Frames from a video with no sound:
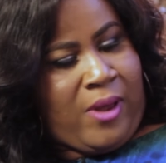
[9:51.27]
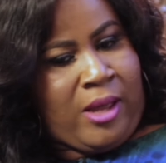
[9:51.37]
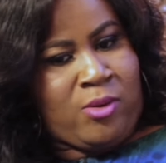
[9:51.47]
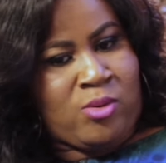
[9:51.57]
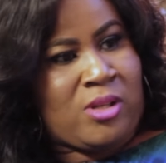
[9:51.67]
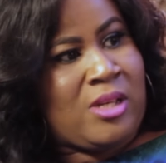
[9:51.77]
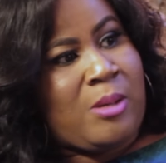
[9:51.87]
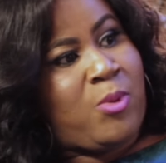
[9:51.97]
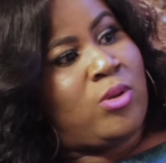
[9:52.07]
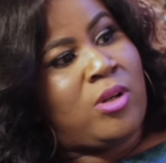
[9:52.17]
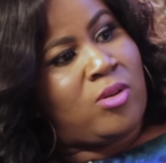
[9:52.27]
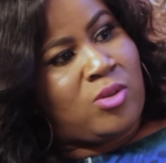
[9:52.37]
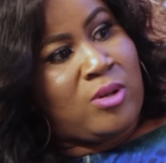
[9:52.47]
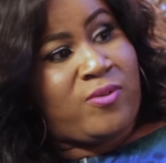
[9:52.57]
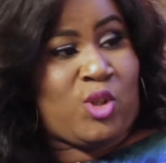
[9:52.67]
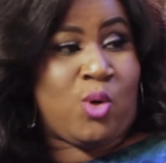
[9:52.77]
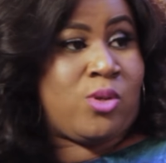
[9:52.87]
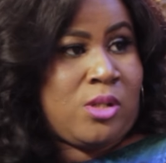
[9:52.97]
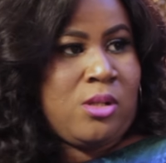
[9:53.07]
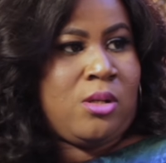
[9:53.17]
and those are things I'm holding on to and I've
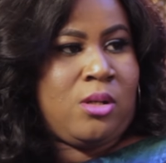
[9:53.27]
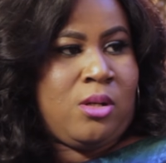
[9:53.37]
chosen